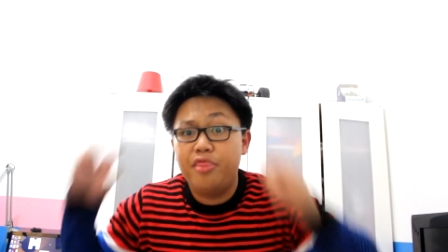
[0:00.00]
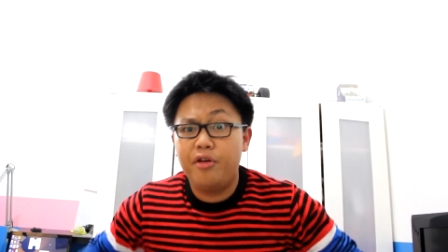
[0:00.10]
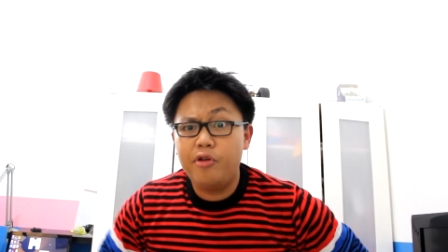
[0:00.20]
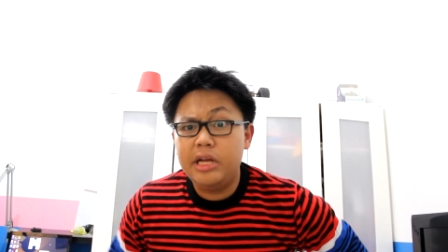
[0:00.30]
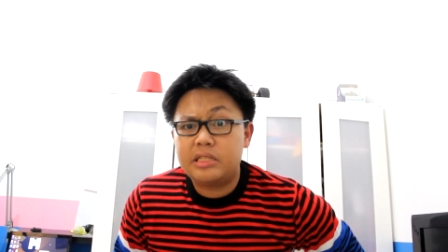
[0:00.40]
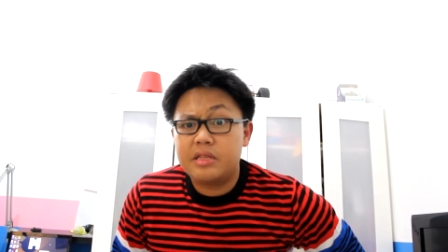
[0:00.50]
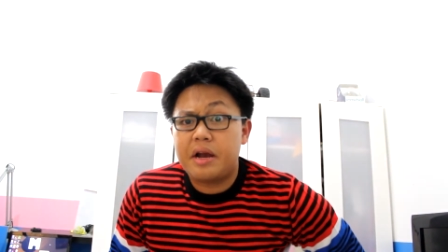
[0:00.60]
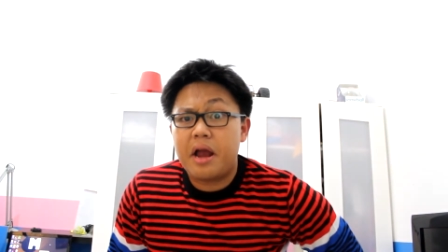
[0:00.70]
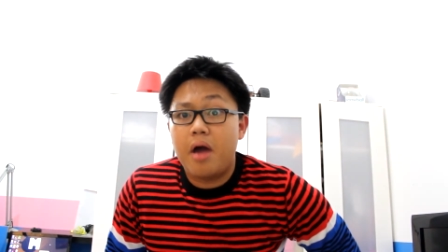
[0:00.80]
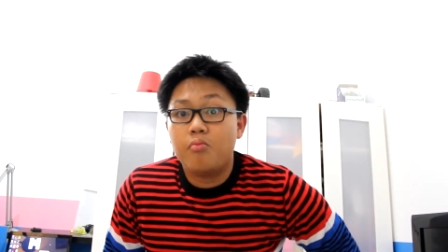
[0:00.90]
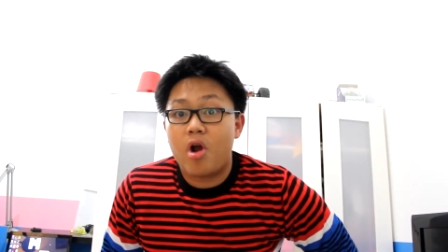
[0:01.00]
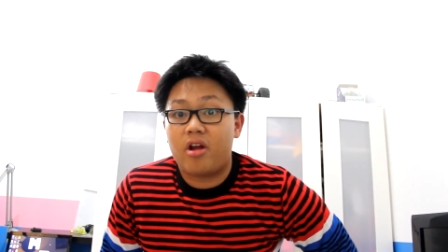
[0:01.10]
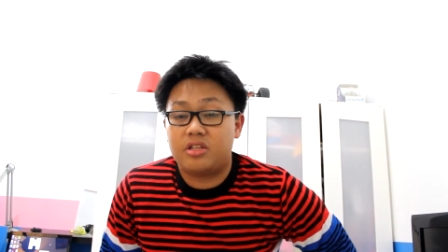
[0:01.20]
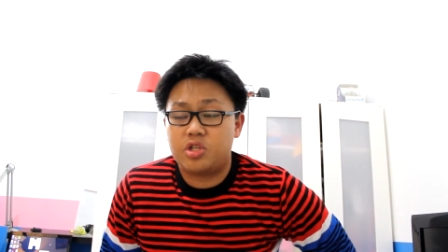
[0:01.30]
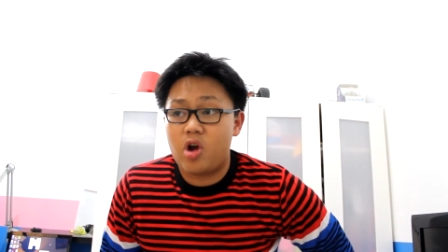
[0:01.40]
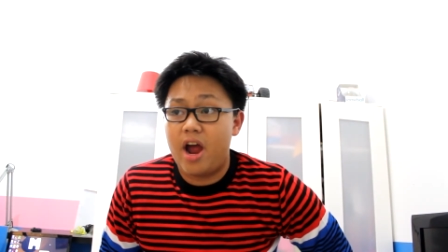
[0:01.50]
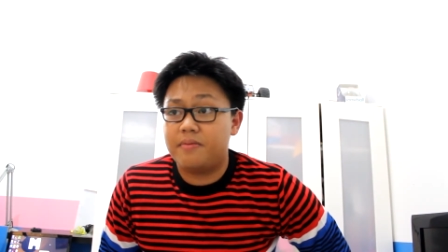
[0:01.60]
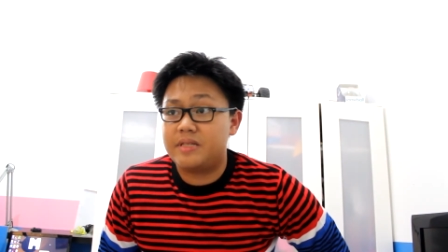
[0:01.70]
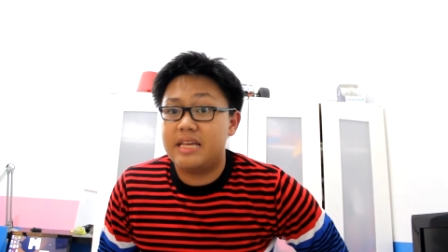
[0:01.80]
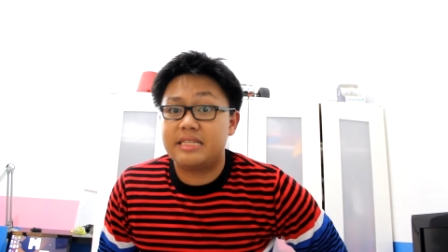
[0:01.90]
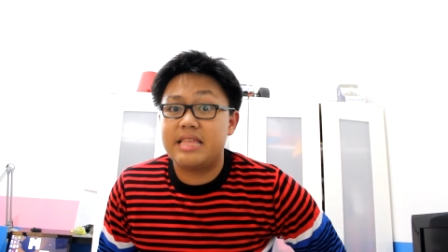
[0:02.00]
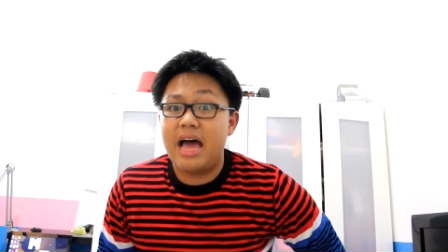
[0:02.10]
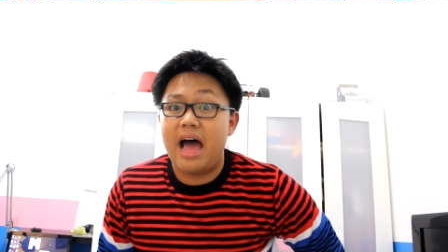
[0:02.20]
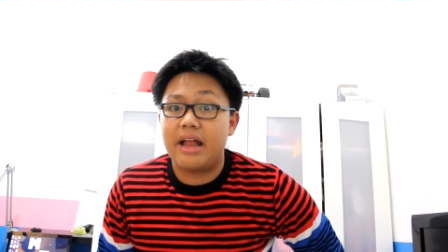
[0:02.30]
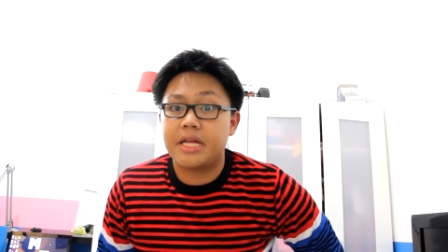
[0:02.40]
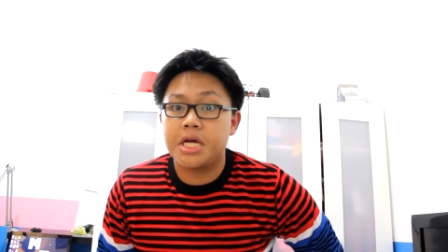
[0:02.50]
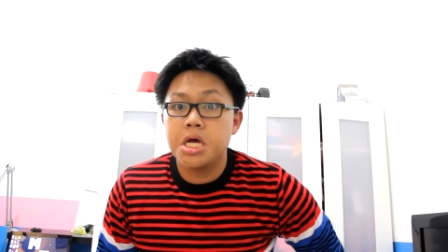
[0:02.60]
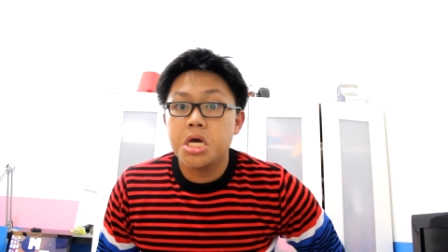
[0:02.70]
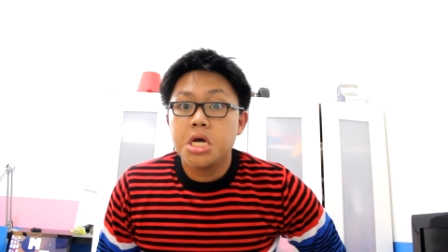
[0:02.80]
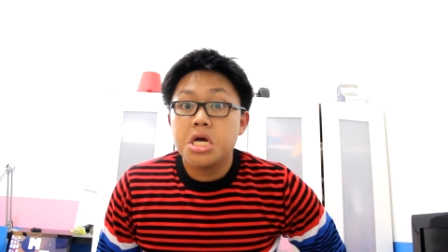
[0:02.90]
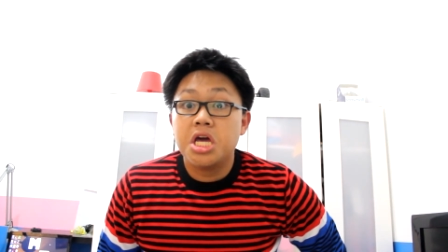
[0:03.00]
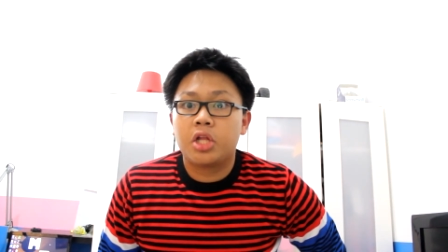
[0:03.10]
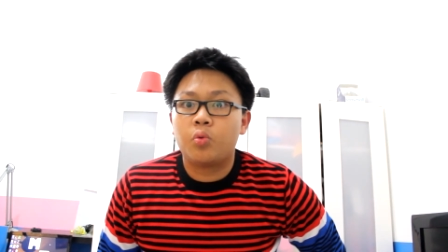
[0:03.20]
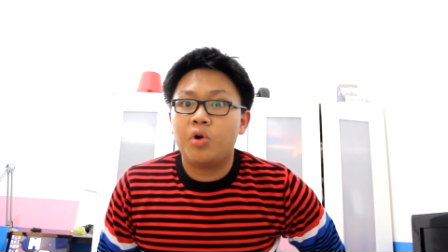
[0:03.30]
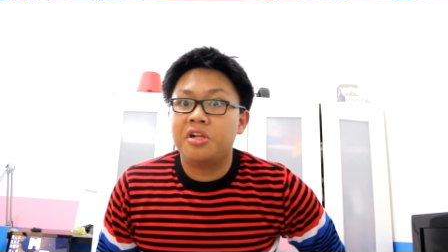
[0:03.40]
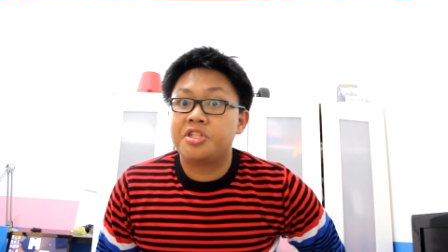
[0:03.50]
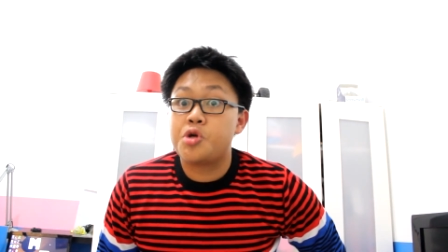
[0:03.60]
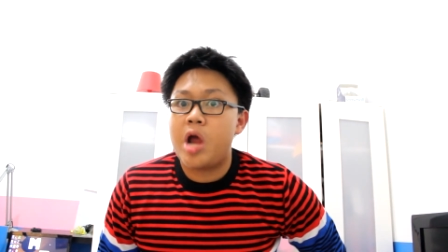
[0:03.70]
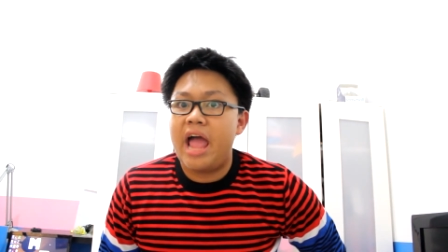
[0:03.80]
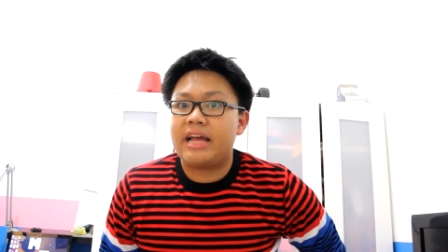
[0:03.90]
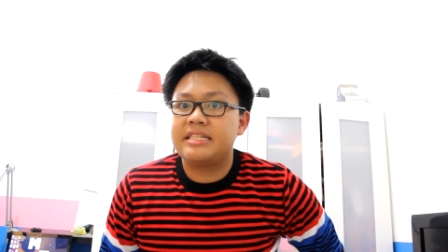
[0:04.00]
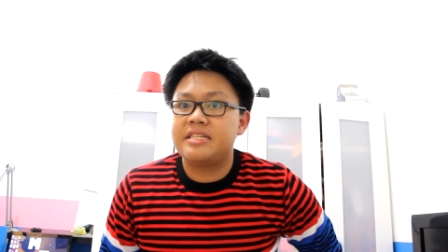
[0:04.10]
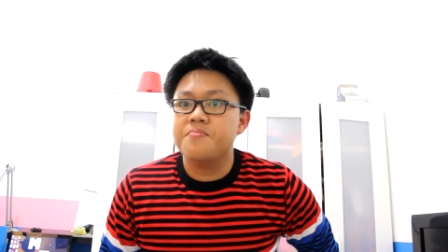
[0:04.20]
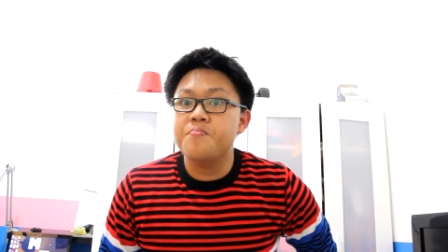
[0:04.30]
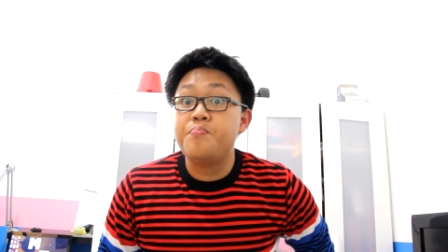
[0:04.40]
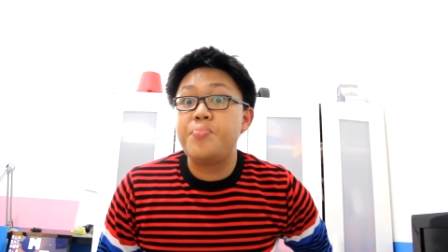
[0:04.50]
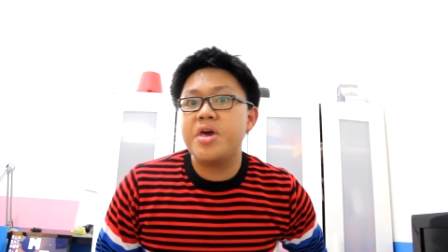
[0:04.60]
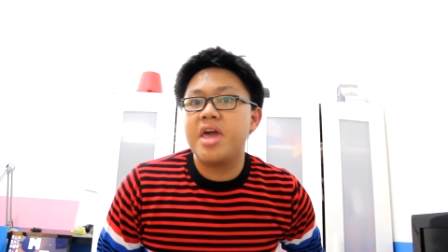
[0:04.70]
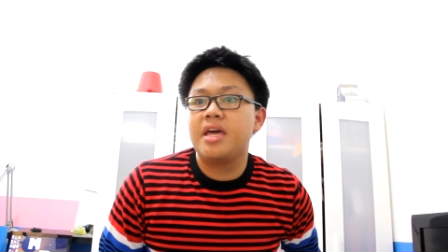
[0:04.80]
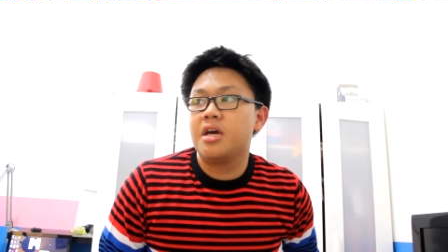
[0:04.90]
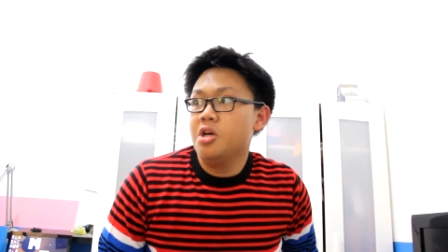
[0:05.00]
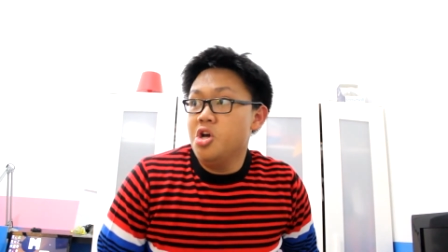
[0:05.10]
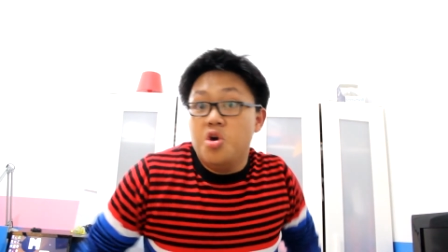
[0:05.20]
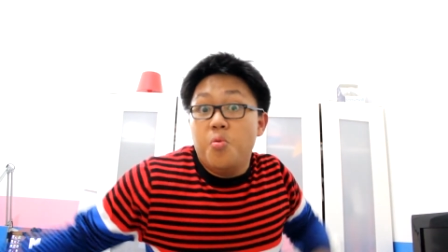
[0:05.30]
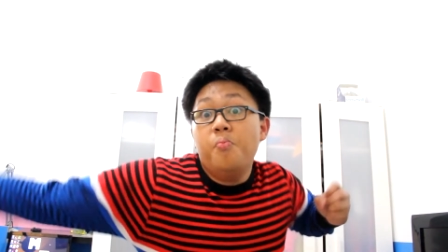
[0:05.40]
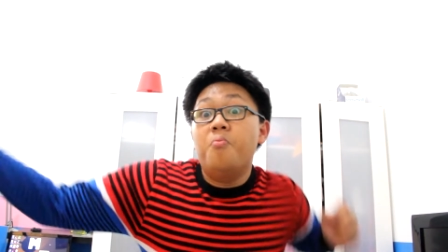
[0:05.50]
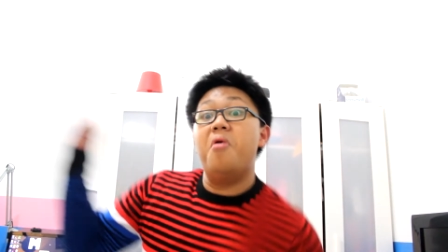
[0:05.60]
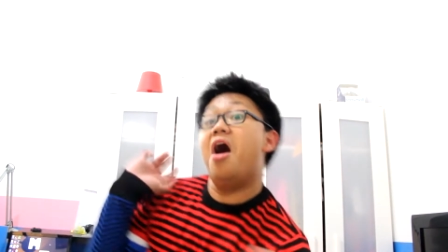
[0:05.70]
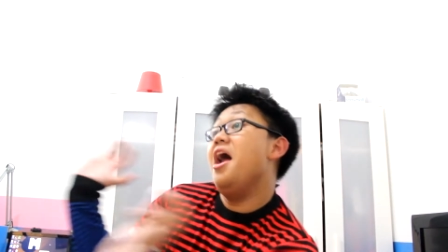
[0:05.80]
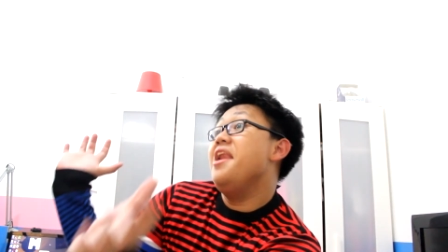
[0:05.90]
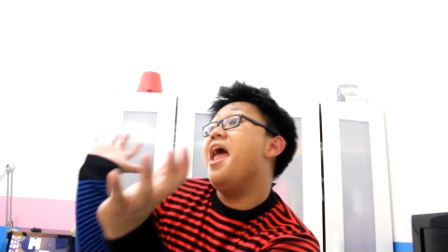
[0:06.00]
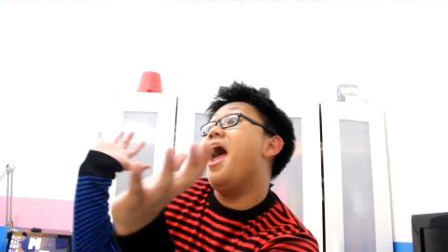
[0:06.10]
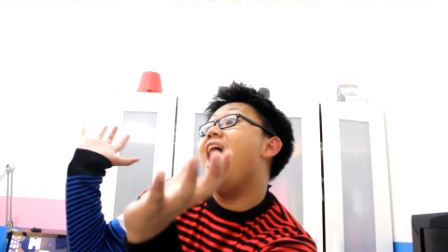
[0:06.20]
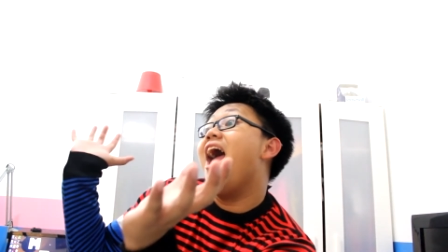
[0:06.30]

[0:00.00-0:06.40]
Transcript: And the reason that I'm wearing stripes is that it will attract some big money!